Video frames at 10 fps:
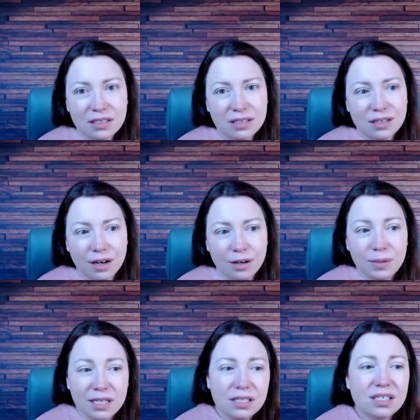to start
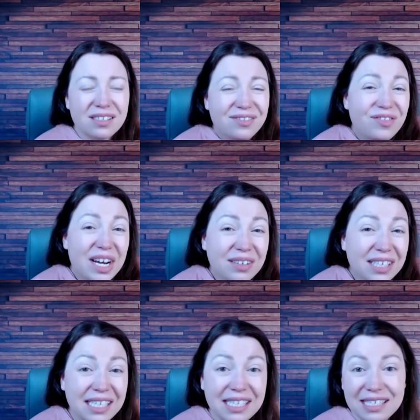because it's
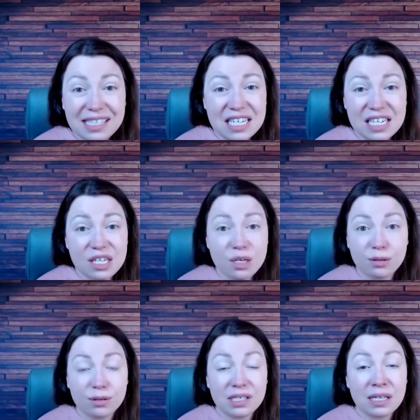fairly easy to
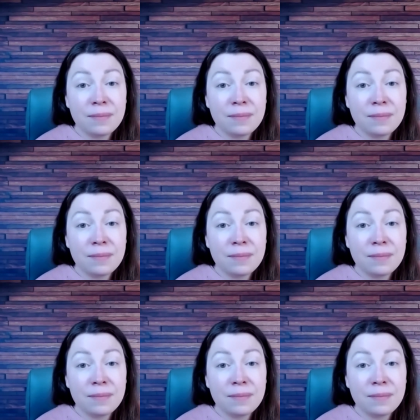use.